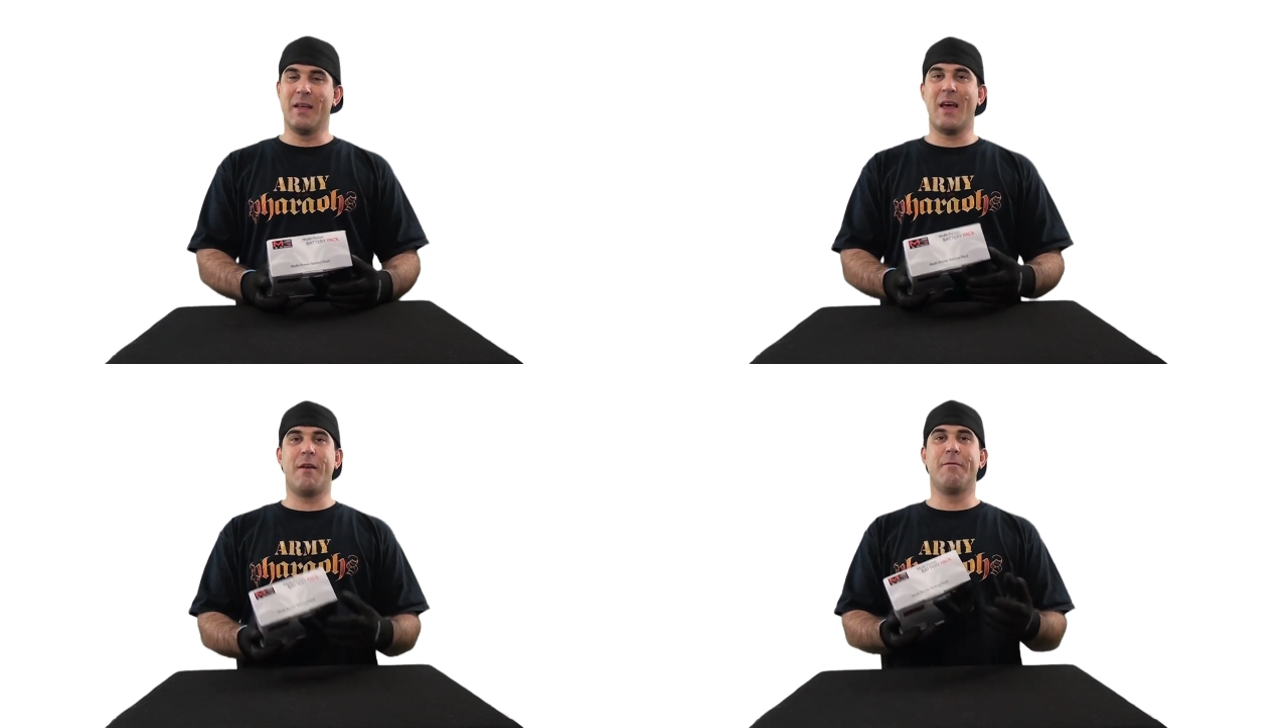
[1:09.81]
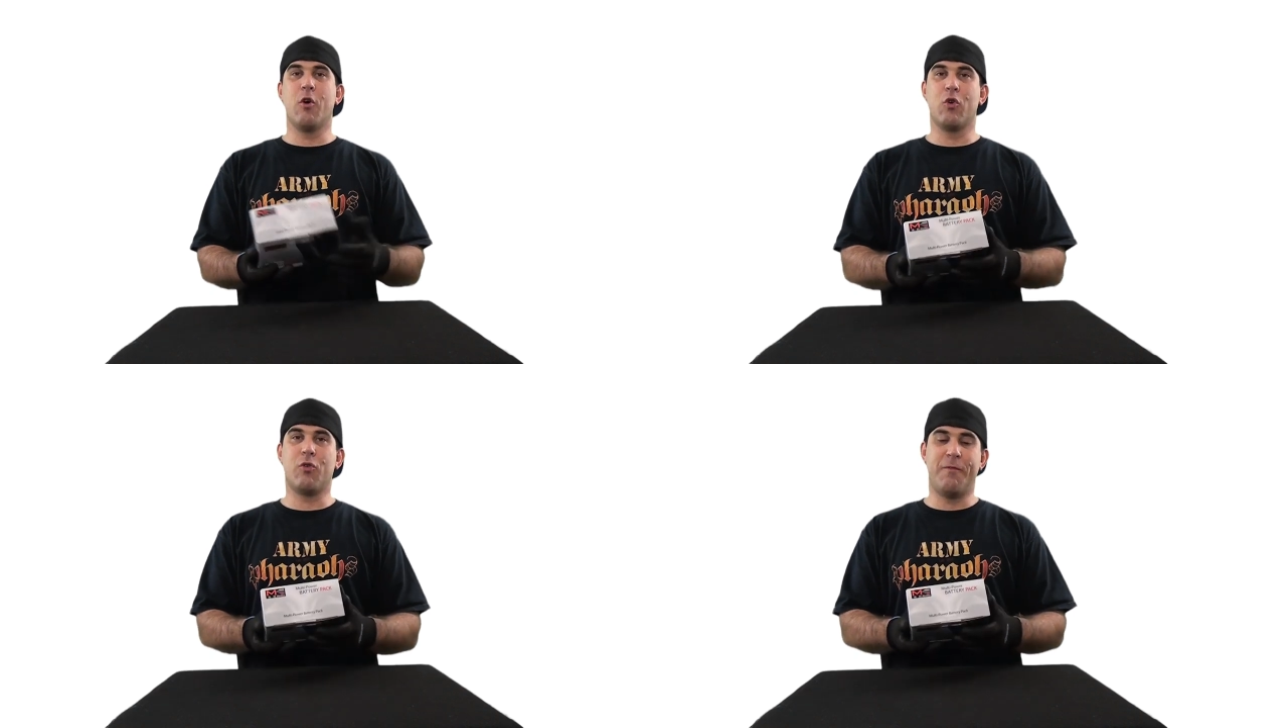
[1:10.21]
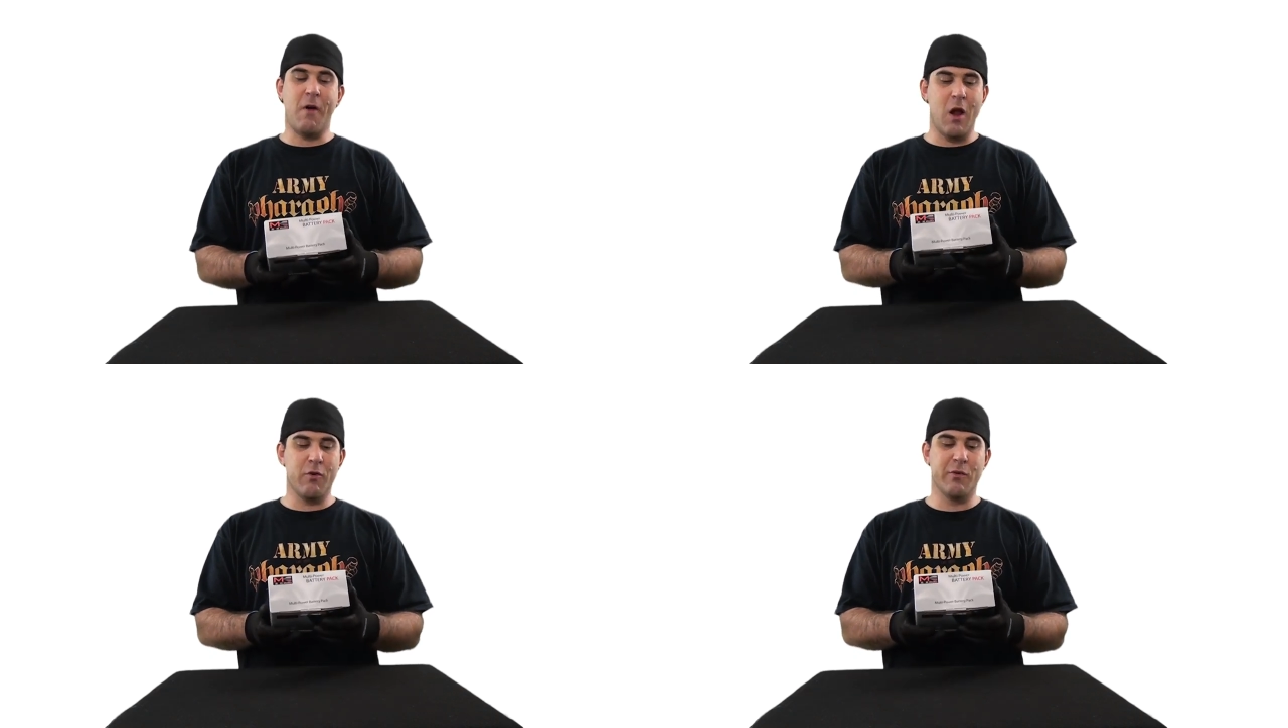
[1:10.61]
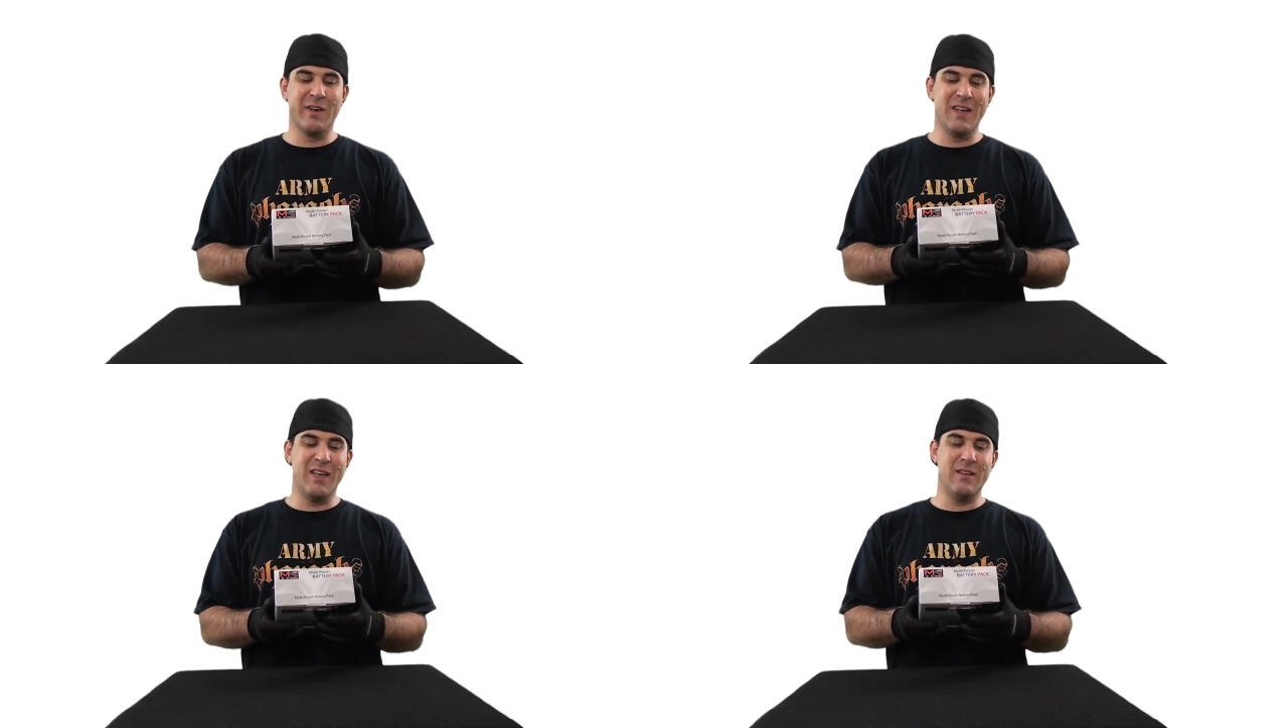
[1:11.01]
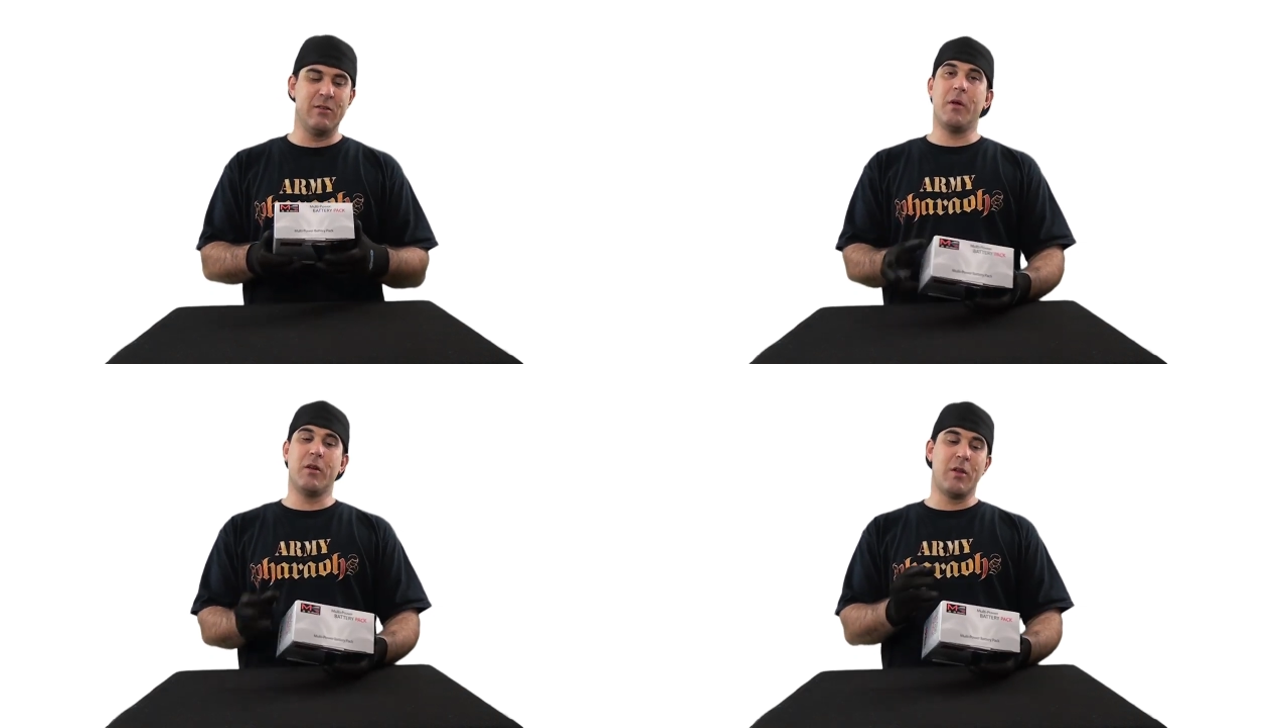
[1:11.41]
Got a vertical firing
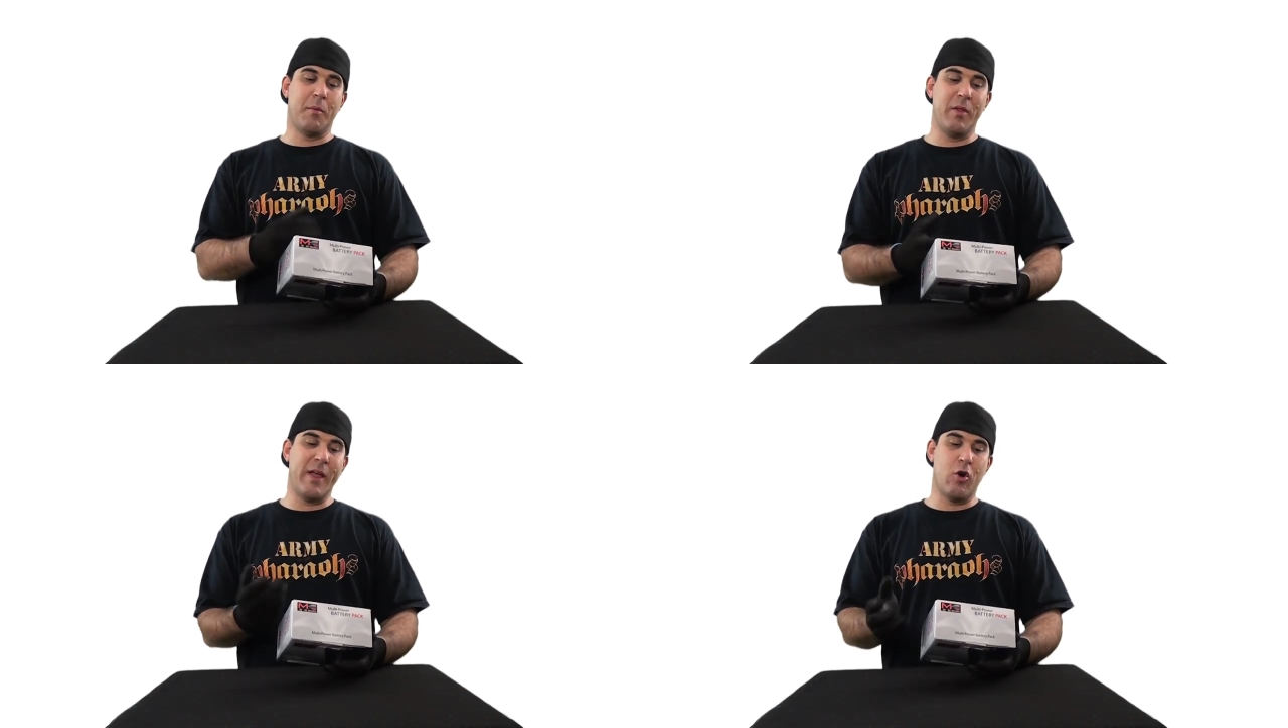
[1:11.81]
release, a AA